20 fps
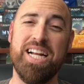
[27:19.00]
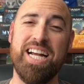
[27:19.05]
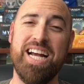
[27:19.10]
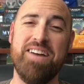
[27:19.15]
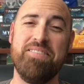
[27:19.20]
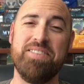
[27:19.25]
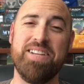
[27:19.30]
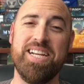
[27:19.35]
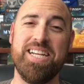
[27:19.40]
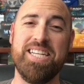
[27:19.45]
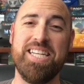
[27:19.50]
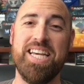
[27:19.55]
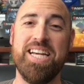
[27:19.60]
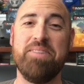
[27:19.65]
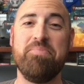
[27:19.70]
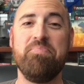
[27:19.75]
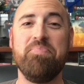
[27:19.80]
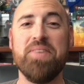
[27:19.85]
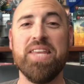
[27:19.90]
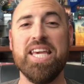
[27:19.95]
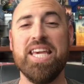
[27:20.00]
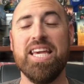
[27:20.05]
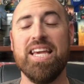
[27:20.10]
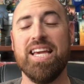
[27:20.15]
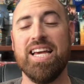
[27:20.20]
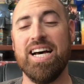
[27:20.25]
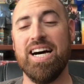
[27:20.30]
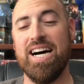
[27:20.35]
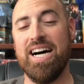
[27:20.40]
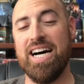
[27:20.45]
have an idea.
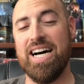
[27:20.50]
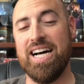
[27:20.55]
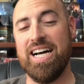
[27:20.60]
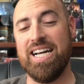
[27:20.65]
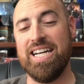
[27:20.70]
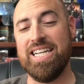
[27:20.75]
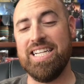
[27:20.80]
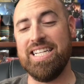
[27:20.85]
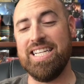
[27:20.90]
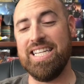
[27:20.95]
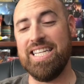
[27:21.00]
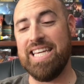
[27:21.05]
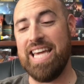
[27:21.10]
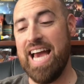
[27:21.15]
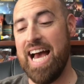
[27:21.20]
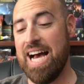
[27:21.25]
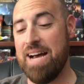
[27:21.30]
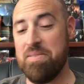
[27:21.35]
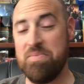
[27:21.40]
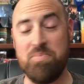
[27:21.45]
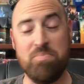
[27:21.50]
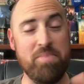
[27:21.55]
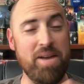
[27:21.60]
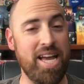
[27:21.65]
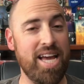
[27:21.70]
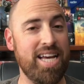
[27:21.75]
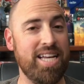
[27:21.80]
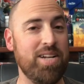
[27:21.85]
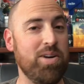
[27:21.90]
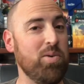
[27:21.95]
Uh, yeah,
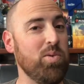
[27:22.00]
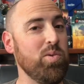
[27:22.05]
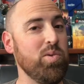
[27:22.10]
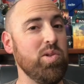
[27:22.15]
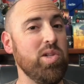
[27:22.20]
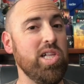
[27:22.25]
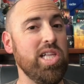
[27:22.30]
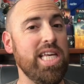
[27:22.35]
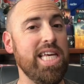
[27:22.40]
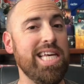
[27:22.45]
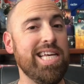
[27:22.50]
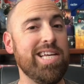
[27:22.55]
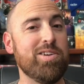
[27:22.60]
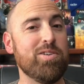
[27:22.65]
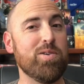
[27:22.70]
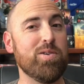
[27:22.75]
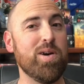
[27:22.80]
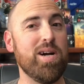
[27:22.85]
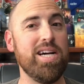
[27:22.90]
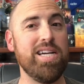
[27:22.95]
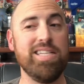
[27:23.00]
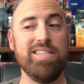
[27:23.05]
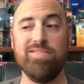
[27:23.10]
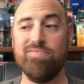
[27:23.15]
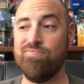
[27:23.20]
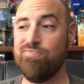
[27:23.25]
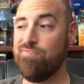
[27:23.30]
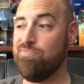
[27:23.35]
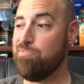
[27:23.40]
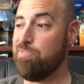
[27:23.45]
man, holy crud.
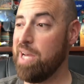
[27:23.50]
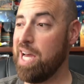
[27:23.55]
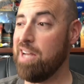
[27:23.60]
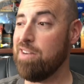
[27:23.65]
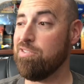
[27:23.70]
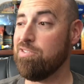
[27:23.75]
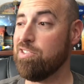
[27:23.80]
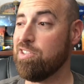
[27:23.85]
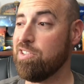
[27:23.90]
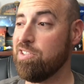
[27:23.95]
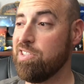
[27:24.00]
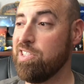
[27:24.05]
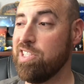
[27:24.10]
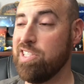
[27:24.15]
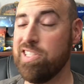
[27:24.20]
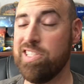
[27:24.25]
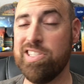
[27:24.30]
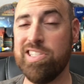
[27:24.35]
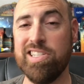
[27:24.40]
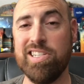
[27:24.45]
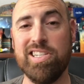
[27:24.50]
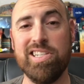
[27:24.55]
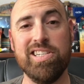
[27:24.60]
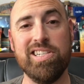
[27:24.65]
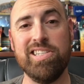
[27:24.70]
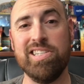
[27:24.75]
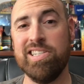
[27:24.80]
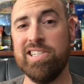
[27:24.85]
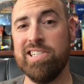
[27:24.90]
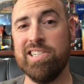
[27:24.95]
Battles are just, uh,
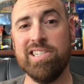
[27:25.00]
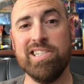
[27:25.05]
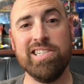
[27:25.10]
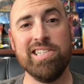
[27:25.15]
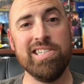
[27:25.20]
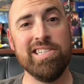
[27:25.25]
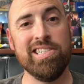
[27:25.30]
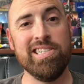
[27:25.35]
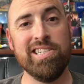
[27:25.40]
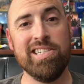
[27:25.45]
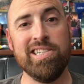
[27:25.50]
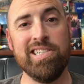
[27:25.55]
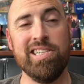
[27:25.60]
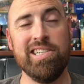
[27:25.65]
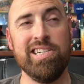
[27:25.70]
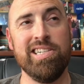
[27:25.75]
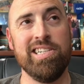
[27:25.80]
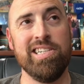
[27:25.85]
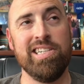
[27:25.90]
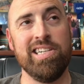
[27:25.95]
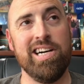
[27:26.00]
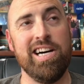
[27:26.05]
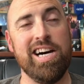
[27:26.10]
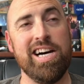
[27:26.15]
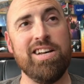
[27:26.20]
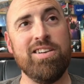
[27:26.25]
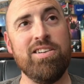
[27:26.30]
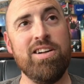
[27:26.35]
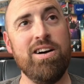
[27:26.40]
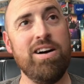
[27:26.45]
I
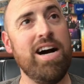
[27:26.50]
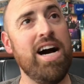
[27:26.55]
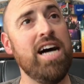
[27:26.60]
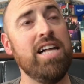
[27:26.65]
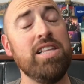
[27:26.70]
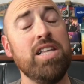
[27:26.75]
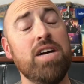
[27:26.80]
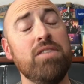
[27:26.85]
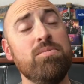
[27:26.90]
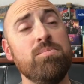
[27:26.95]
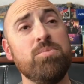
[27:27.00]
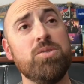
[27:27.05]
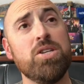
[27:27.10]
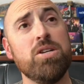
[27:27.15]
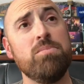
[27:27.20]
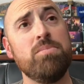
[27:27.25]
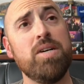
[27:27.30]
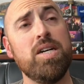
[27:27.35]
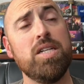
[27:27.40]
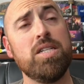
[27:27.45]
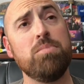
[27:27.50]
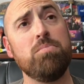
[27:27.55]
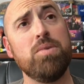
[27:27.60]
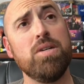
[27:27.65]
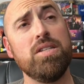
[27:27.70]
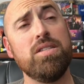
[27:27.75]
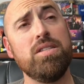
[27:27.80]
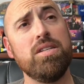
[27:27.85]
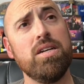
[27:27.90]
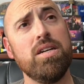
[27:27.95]
don't know. I love them so much,
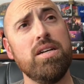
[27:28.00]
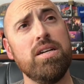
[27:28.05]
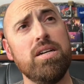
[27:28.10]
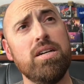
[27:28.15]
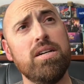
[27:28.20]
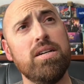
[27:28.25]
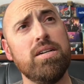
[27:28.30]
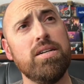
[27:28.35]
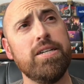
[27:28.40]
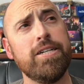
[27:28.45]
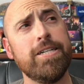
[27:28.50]
but uh,